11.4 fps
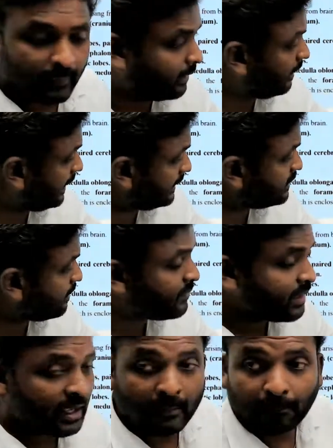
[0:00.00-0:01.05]
rectum
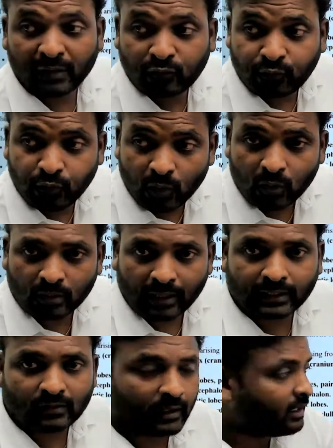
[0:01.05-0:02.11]
before,
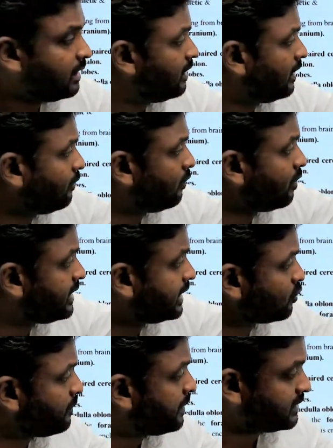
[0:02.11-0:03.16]
oviduct
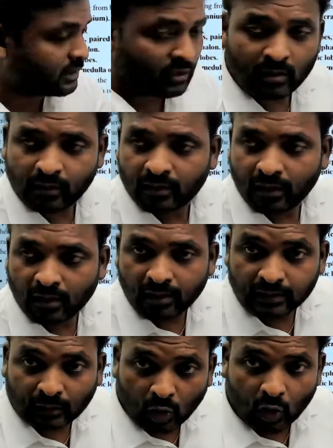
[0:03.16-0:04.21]
opens into
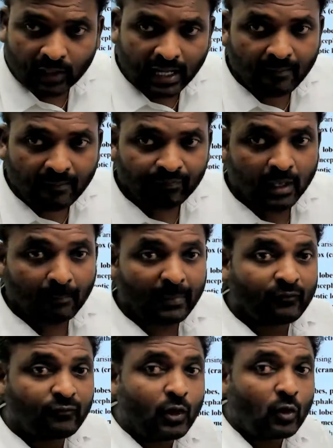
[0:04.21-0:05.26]
cloaca.
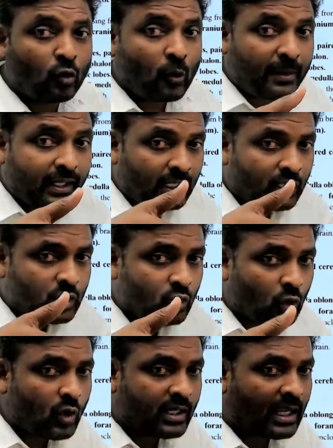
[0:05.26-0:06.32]
Before opening into
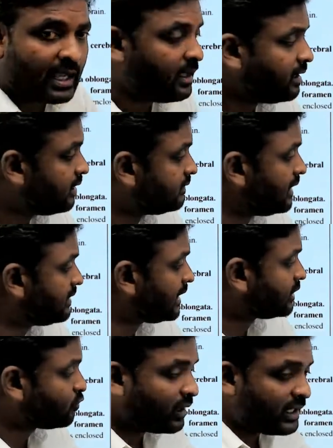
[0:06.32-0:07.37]
cloaca, there is a
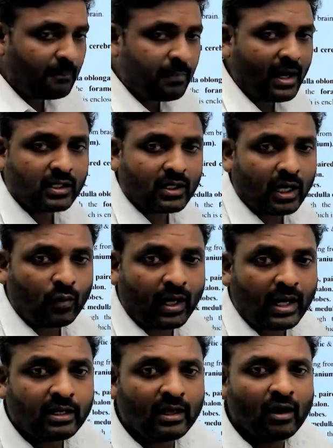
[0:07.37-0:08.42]
swollen part called
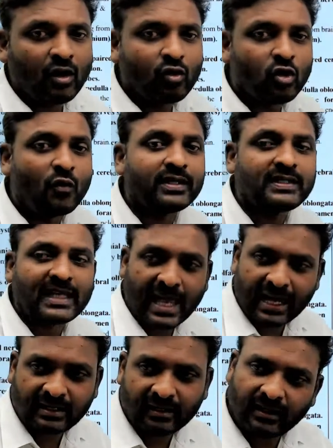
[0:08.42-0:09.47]
what?
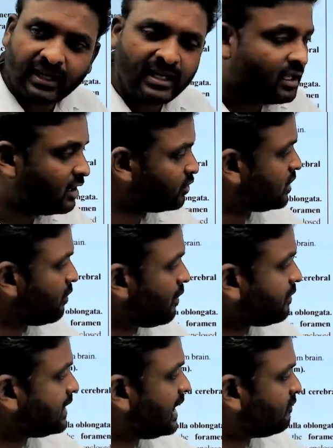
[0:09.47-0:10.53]
Ovisac, right? So the
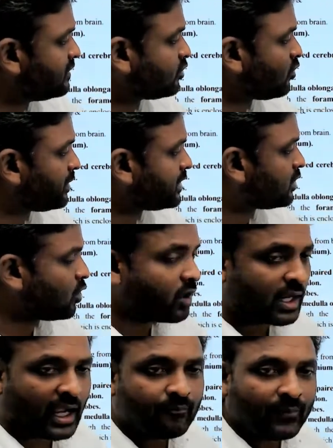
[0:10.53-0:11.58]
ovisac, which is open into
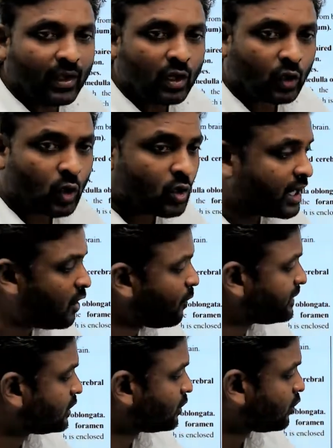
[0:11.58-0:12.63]
cloaca, cloaca
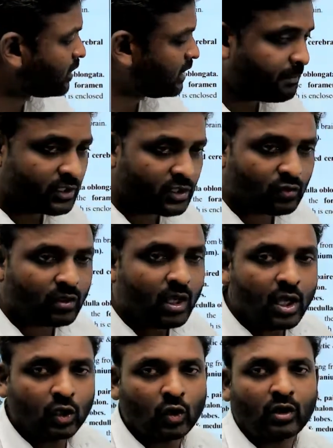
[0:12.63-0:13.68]
opens into cloacal
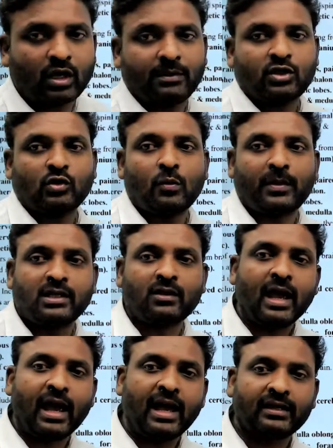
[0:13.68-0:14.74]
aperture opens into
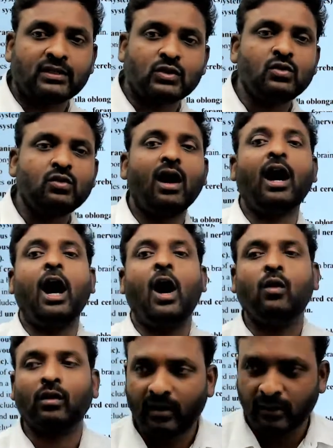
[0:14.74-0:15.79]
anus to
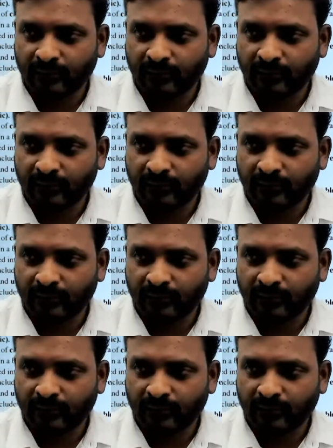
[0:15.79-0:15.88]
out,